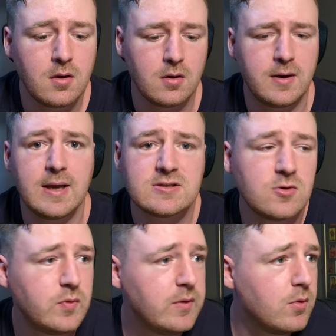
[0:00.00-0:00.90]
All right, yeah,
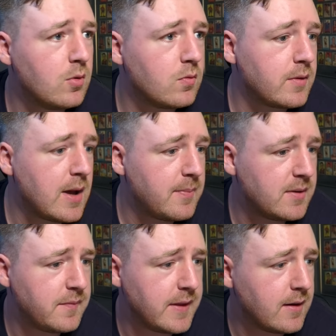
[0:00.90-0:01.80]
so we will wrap
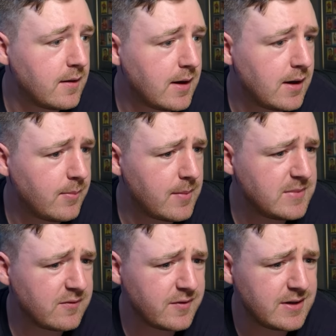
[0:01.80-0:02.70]
it up there. I'm
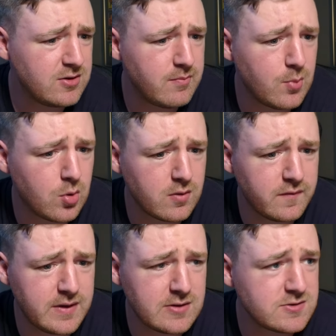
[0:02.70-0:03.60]
definitely going to do more
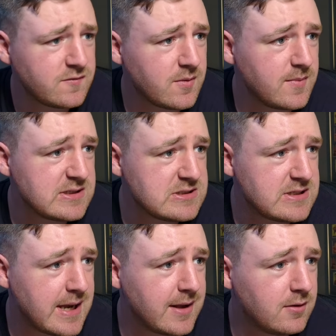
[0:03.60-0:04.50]
videos from this
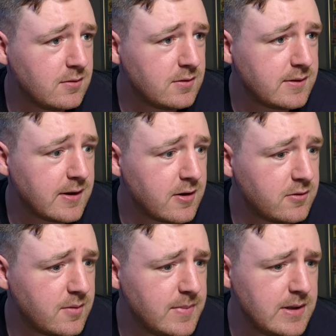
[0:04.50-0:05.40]
channel,
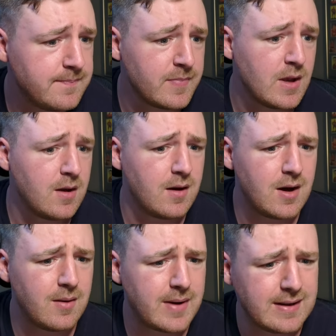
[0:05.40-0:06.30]
Diehard Rugby.
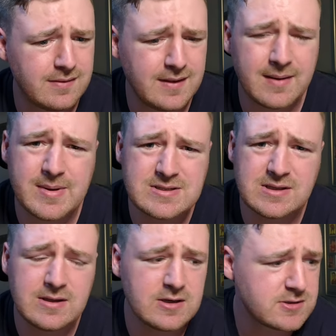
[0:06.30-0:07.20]
I
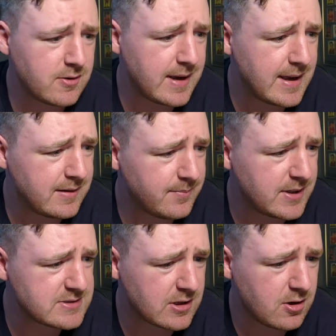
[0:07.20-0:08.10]
mentioned in the intro, I had a
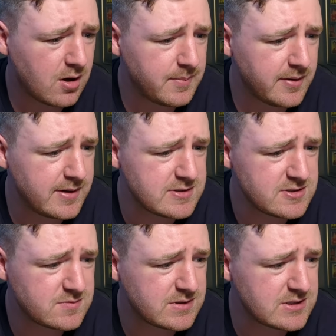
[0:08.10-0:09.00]
bunch of copyright
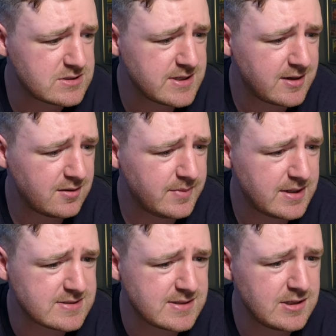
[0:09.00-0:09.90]
issues with this channel
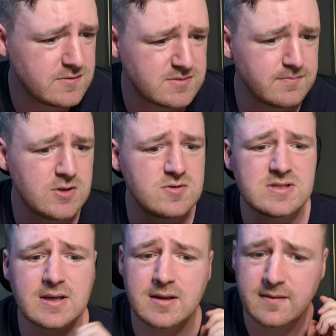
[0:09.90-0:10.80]
because they use
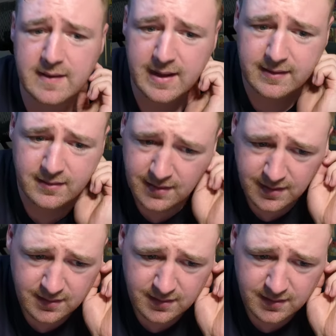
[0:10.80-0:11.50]
music that